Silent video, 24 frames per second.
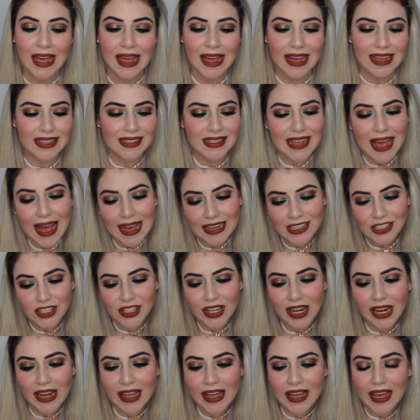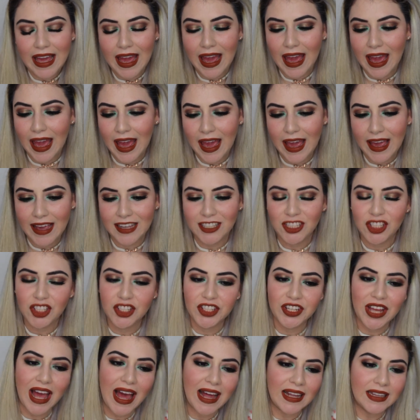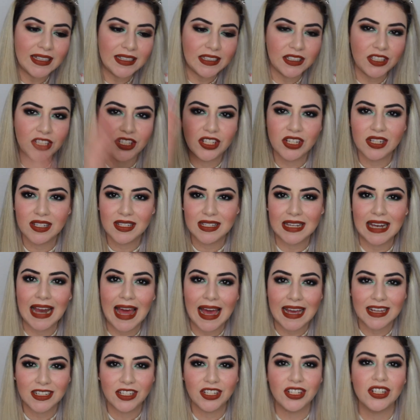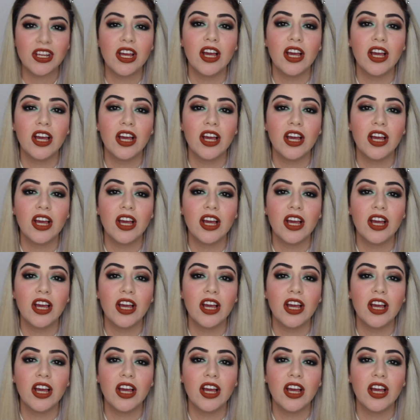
It's actually a challenge slash